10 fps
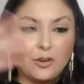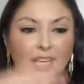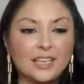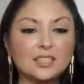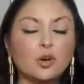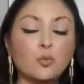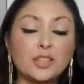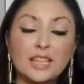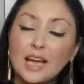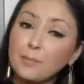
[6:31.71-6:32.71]
Okay, so with
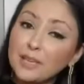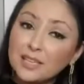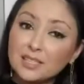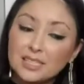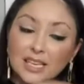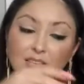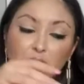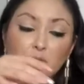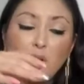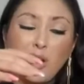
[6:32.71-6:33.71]
that being said,
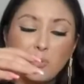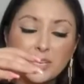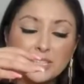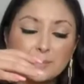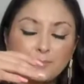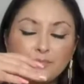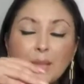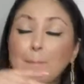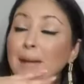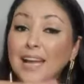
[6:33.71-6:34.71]
you always,
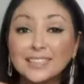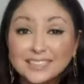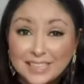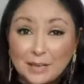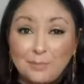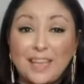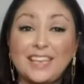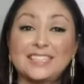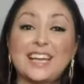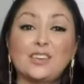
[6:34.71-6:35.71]
my tip
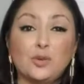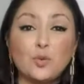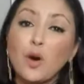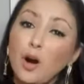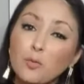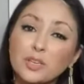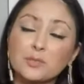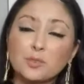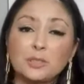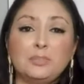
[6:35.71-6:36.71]
is that you always
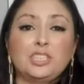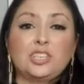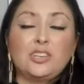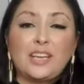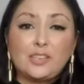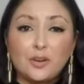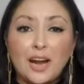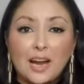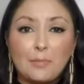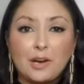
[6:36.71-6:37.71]
want to make sure that your
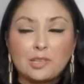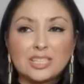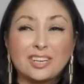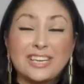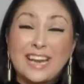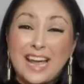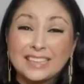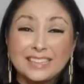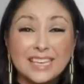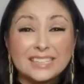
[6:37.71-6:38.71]
eyebrows are not
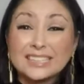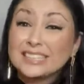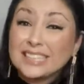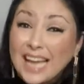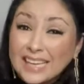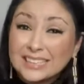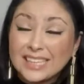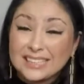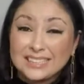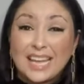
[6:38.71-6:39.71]
the
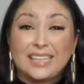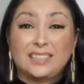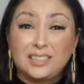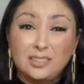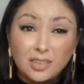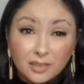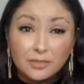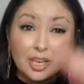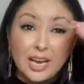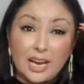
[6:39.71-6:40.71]
exact color of
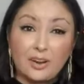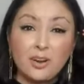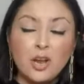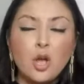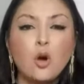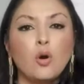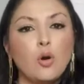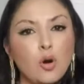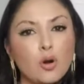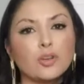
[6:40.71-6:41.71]
your hair
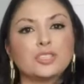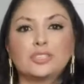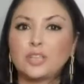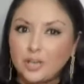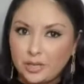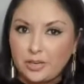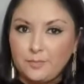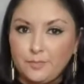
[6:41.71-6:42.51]
or darker.